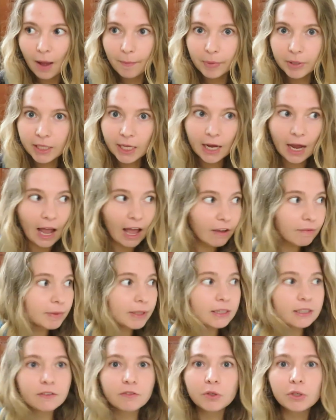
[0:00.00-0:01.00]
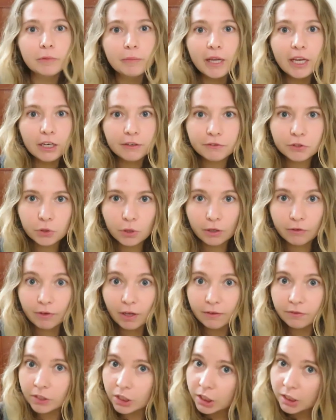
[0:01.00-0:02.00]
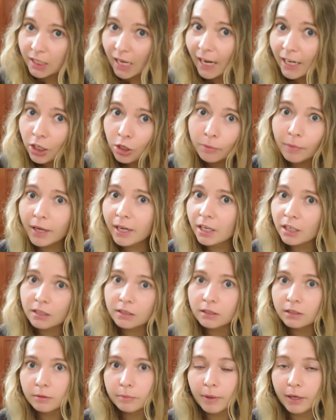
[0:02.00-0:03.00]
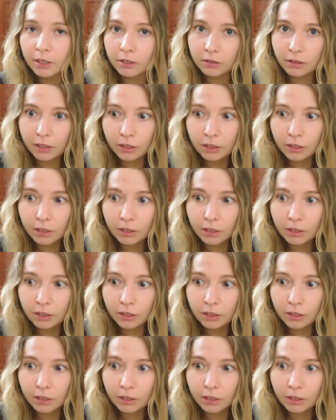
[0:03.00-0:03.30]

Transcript: But like, I've been living with my hair for 25 years. I know my hair a little better.